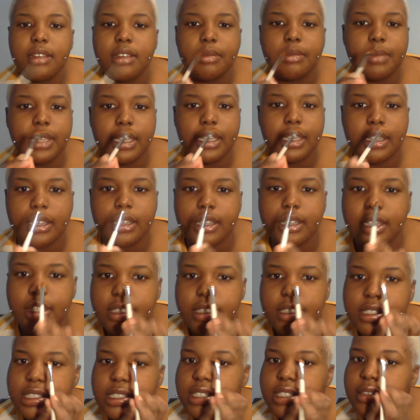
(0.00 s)

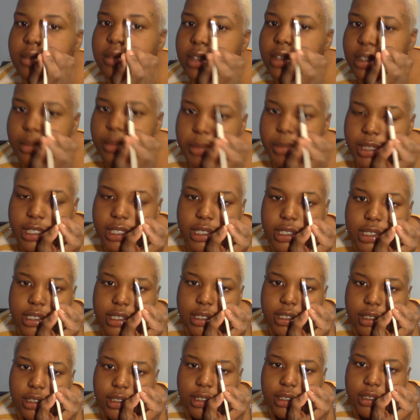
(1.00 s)
because you want to make
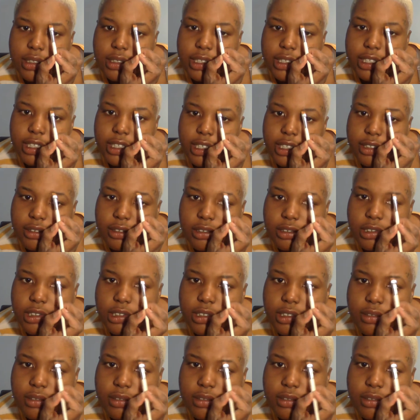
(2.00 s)
this look very neutral.